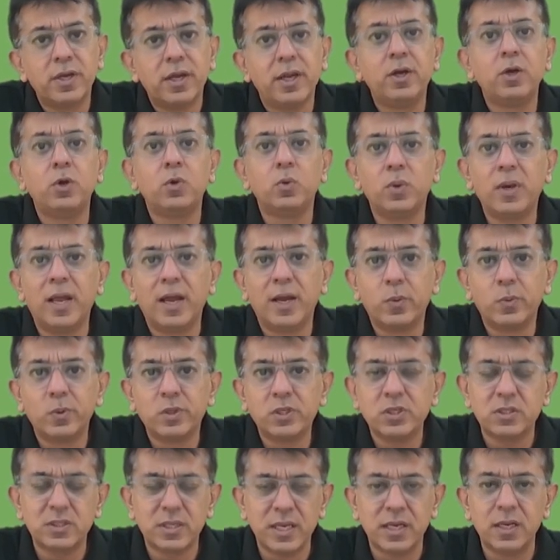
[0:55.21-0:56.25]
in two
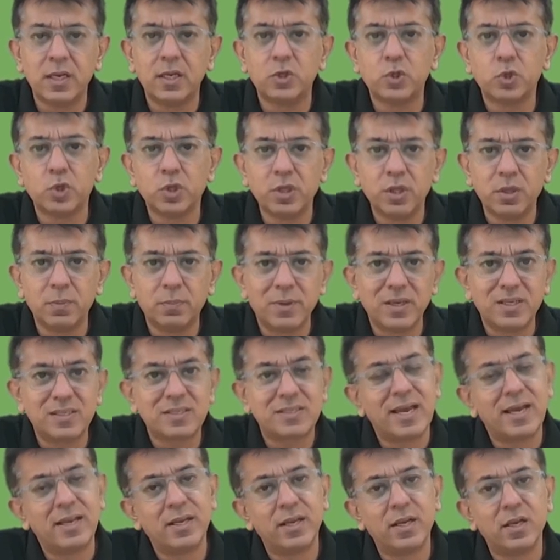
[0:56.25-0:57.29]
languages english hindi mix
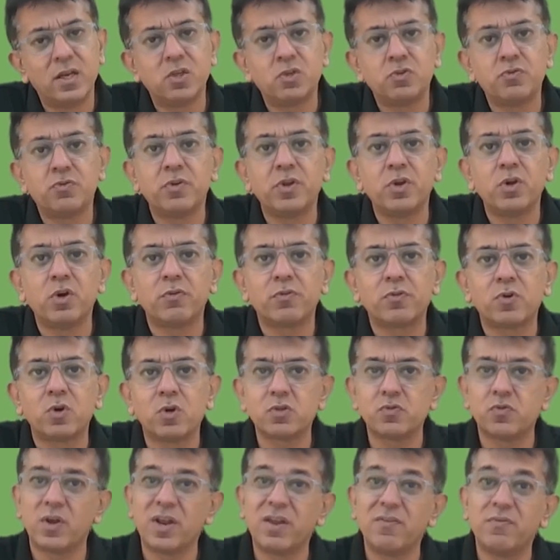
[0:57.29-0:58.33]
and english free of
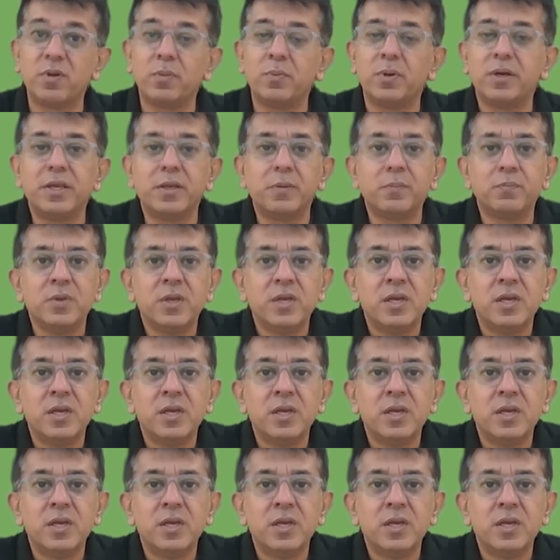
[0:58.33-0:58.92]
cost for everybody